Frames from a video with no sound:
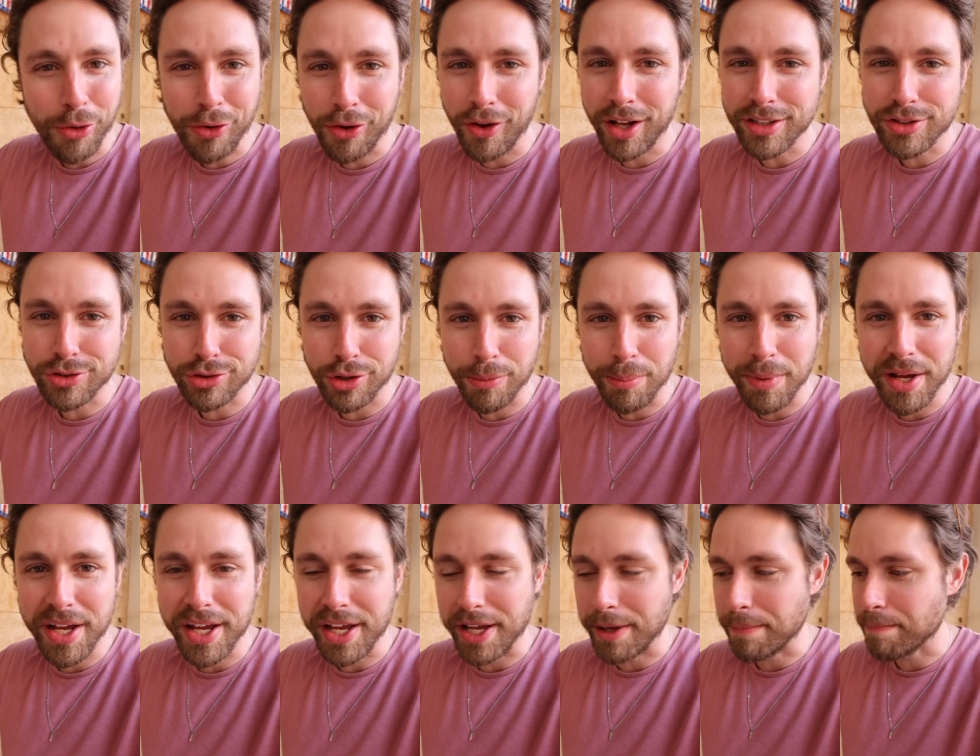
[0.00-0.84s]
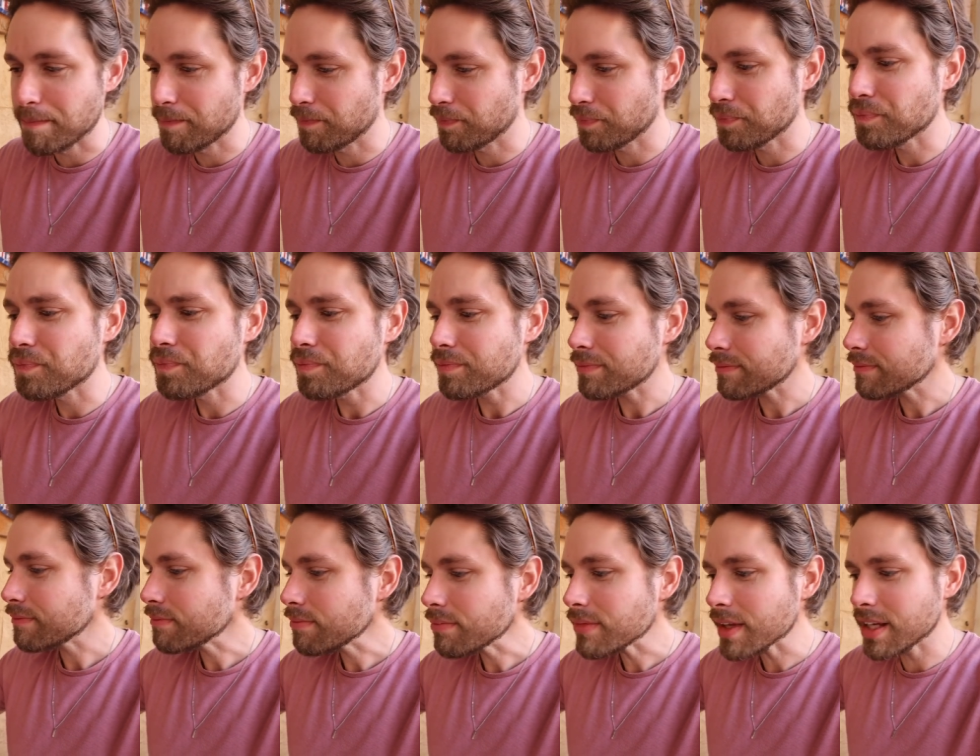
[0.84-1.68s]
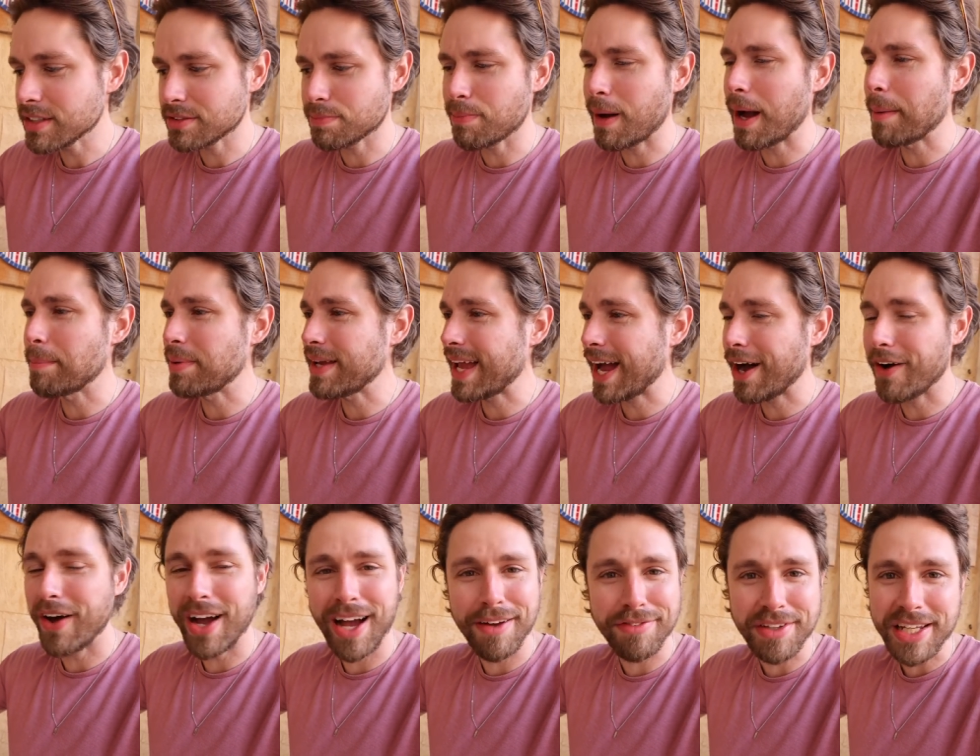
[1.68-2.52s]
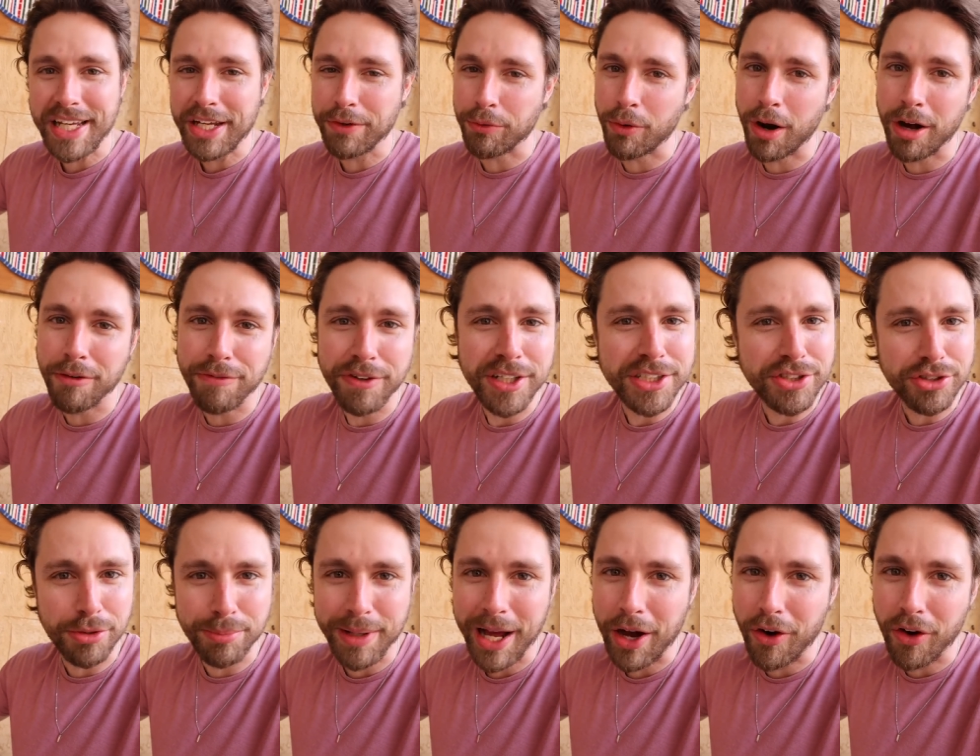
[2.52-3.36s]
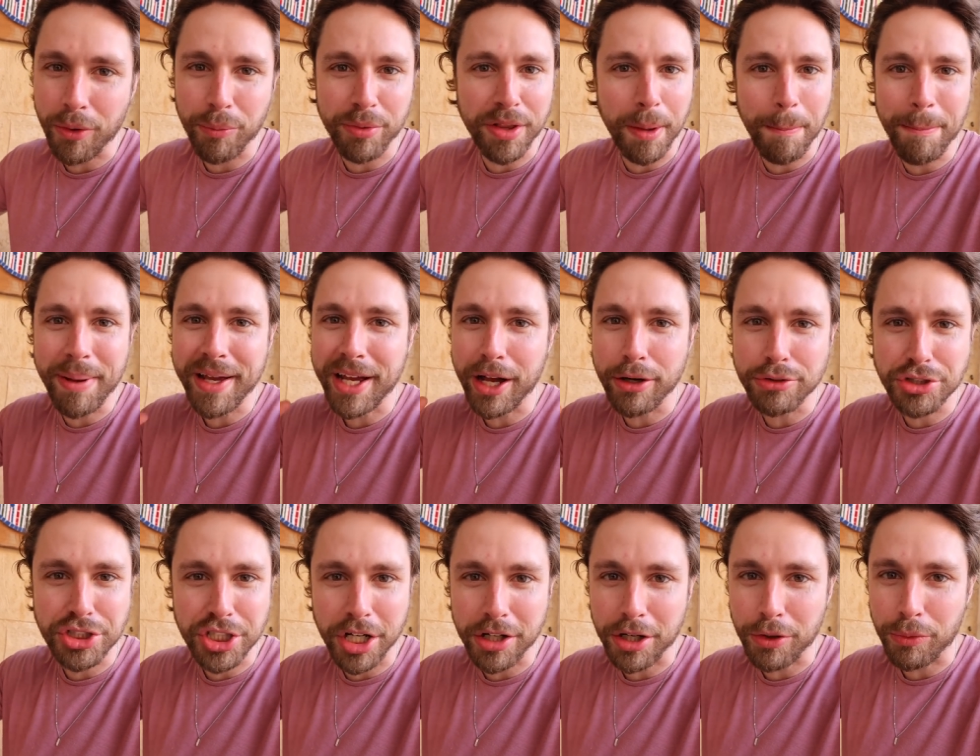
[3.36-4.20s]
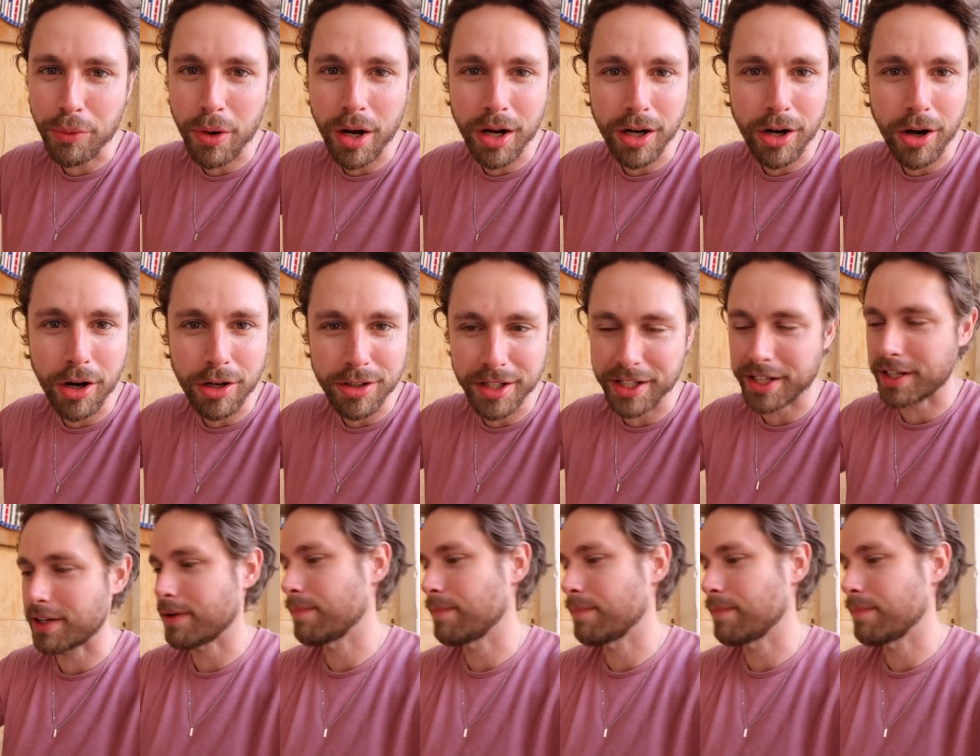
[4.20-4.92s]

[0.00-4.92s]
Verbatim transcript: clutch for me. It might be how I have to eat raw fish from now on with a big old chunk of raw garlic.